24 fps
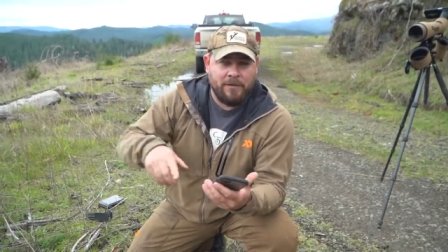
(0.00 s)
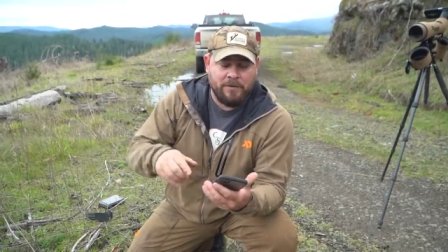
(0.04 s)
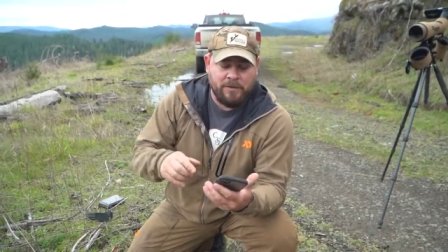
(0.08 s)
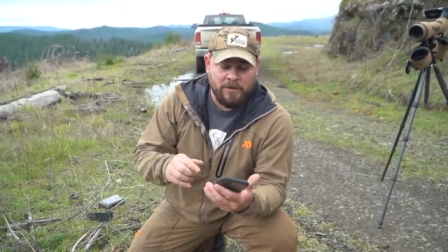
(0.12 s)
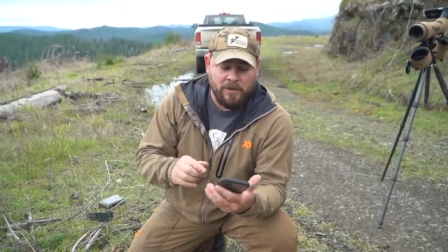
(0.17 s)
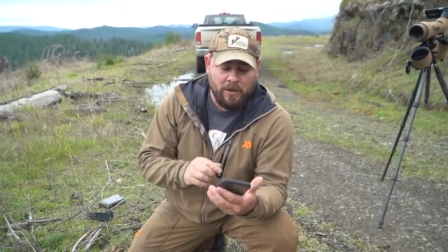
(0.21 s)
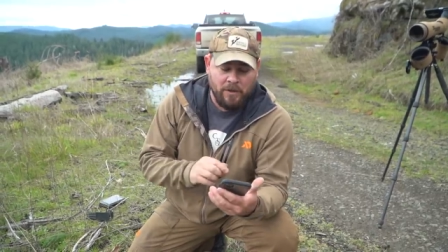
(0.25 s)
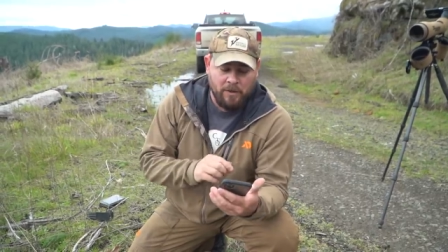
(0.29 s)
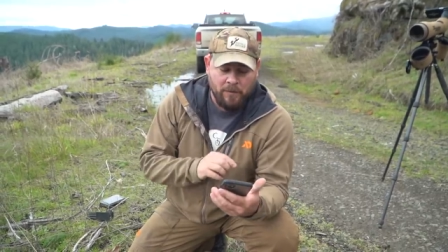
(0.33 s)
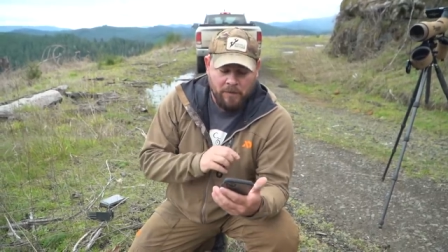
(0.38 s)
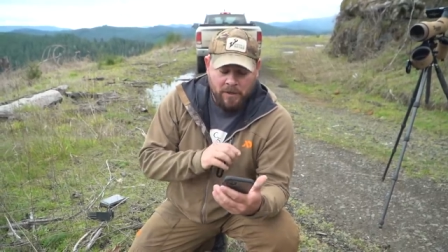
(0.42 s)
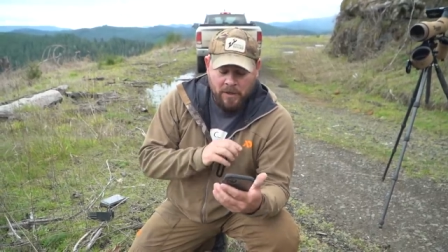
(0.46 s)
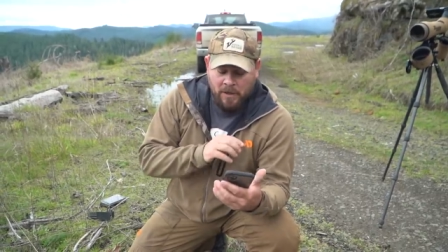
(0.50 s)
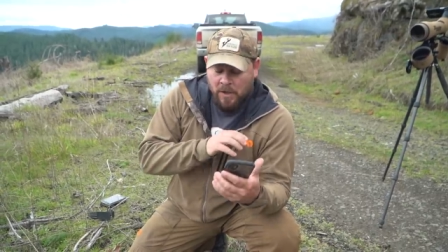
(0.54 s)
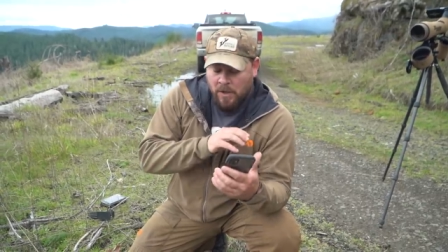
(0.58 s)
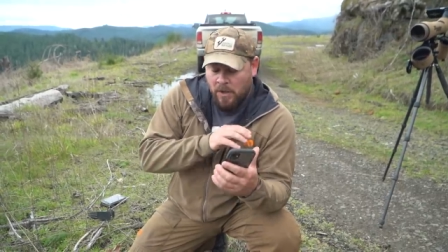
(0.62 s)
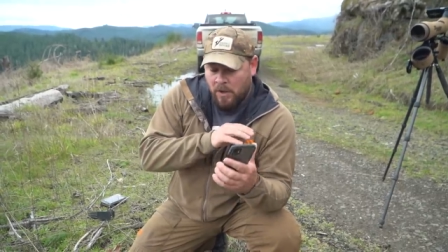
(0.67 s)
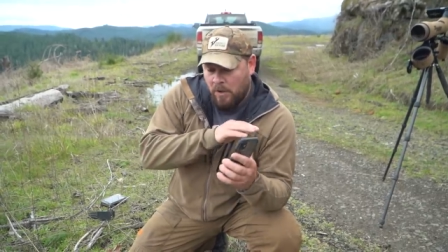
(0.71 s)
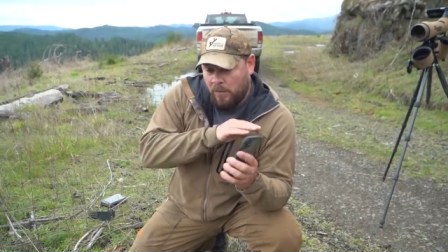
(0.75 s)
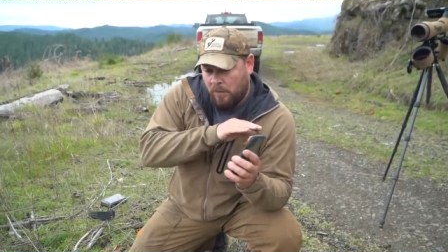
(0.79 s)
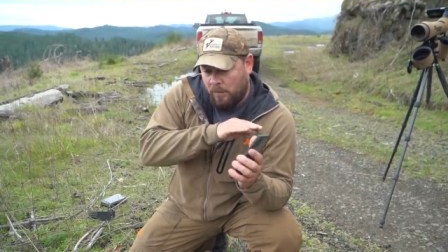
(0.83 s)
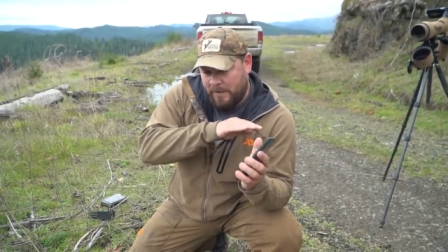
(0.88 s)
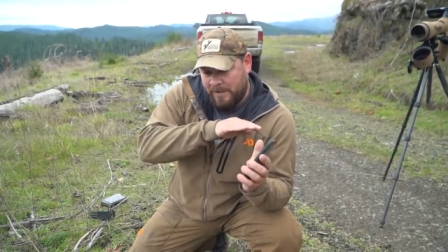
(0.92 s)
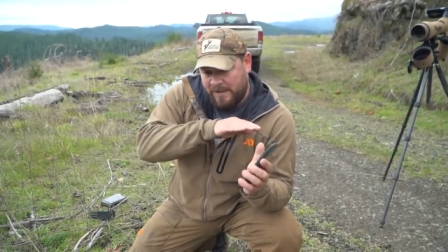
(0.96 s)
So
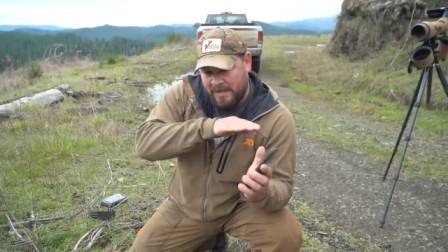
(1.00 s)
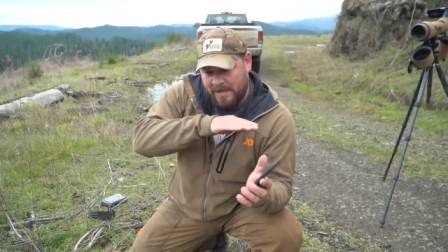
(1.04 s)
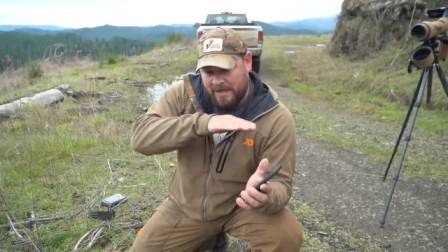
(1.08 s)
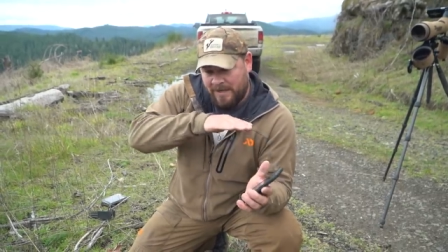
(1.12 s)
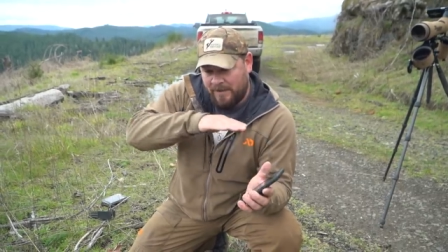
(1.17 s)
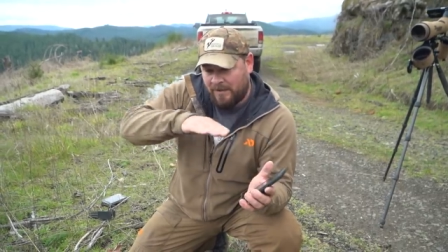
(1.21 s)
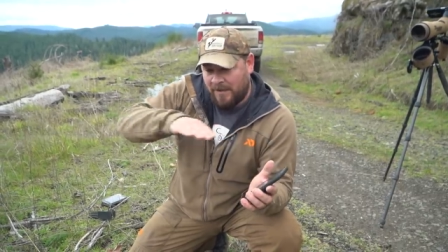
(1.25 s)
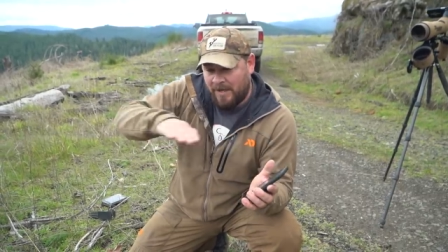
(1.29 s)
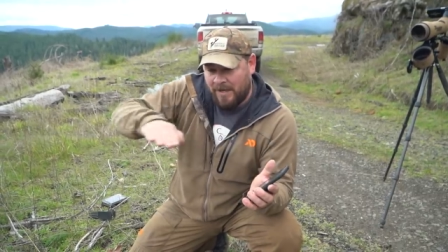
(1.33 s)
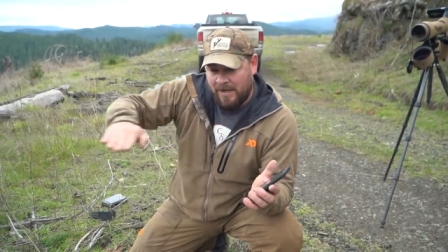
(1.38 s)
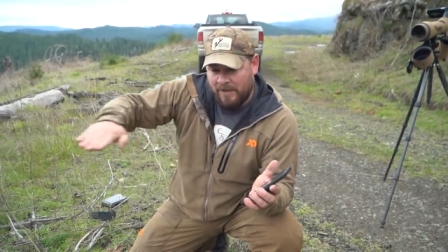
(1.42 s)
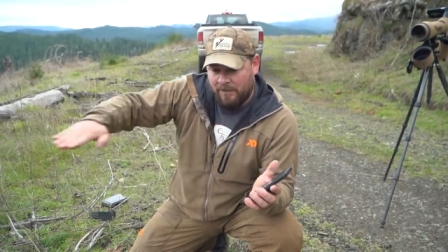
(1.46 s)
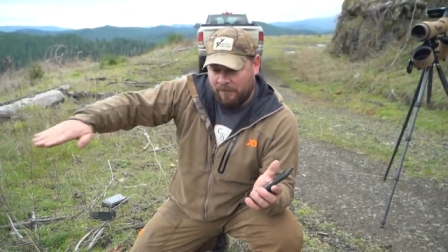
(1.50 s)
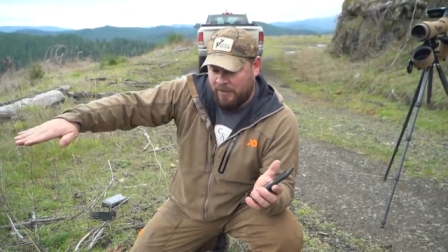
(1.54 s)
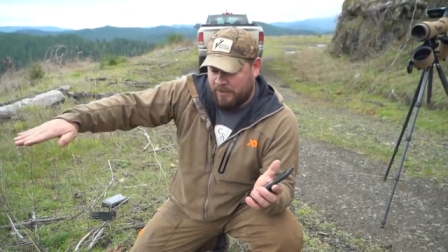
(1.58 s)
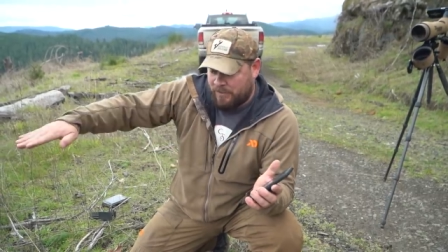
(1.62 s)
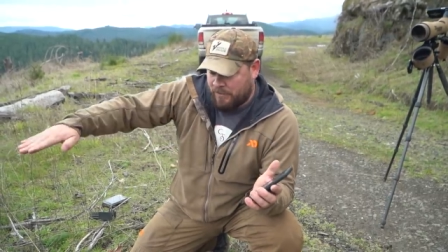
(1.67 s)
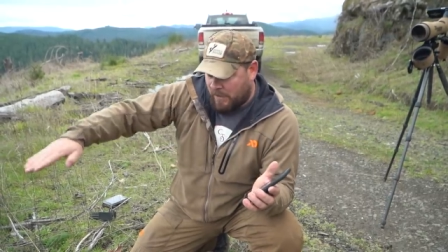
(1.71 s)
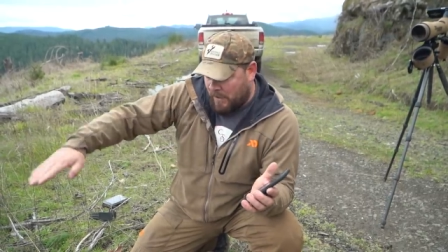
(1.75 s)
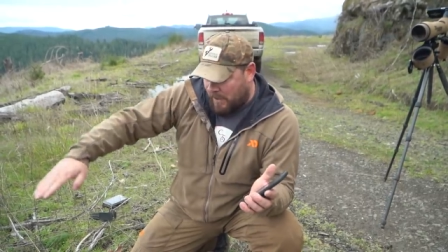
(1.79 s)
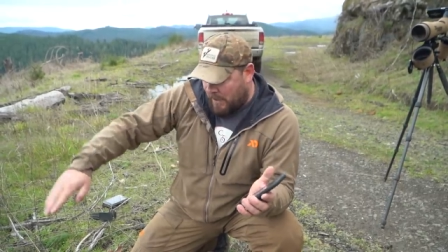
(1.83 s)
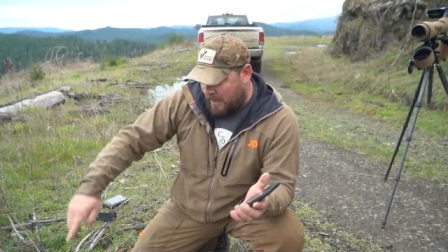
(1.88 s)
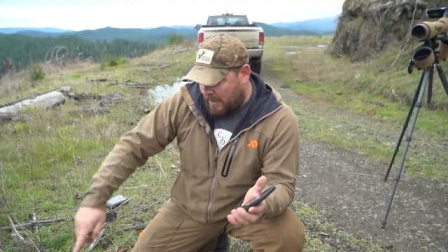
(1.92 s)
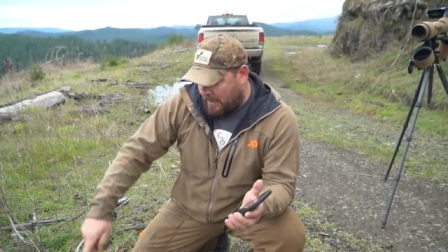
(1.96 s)
we take a line, we
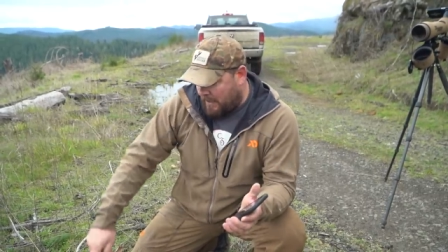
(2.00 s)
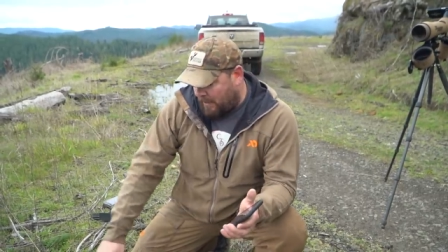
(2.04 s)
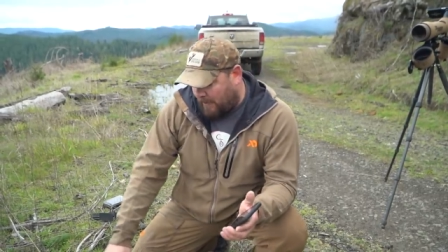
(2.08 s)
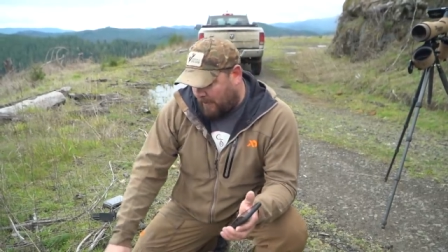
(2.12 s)
draw it.